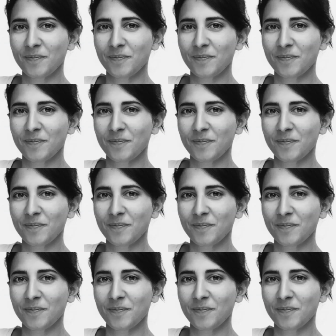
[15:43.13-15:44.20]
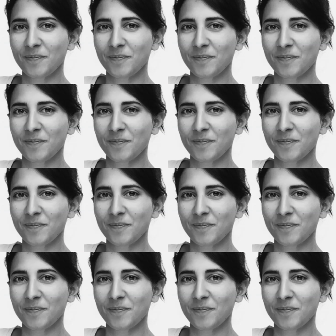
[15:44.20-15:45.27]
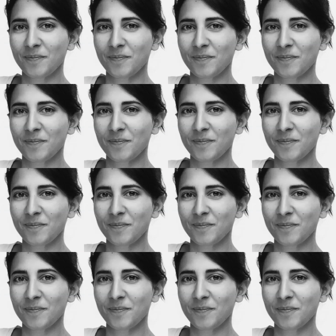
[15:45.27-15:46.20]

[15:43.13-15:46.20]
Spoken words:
[no speech]